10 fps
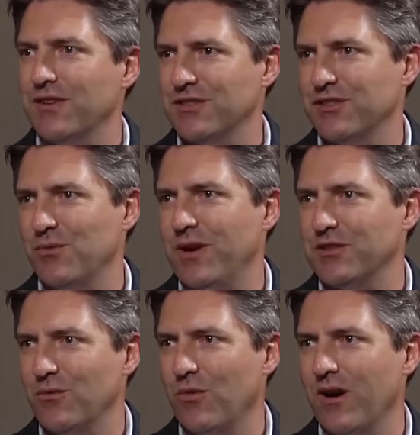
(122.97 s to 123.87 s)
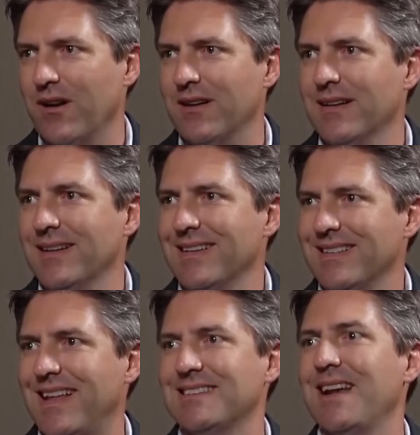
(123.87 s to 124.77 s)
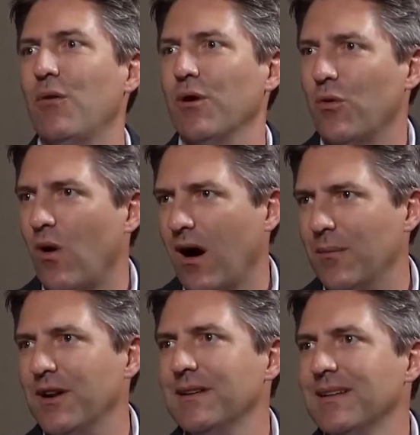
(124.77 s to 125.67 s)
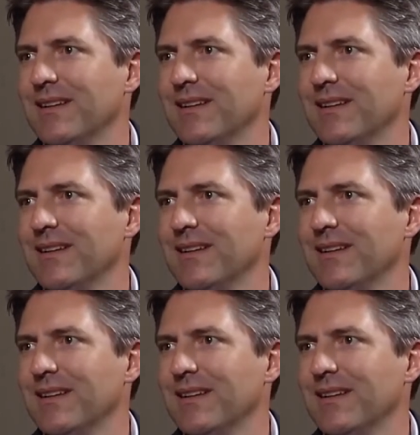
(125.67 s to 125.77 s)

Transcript: in a situation where that's now a requirement,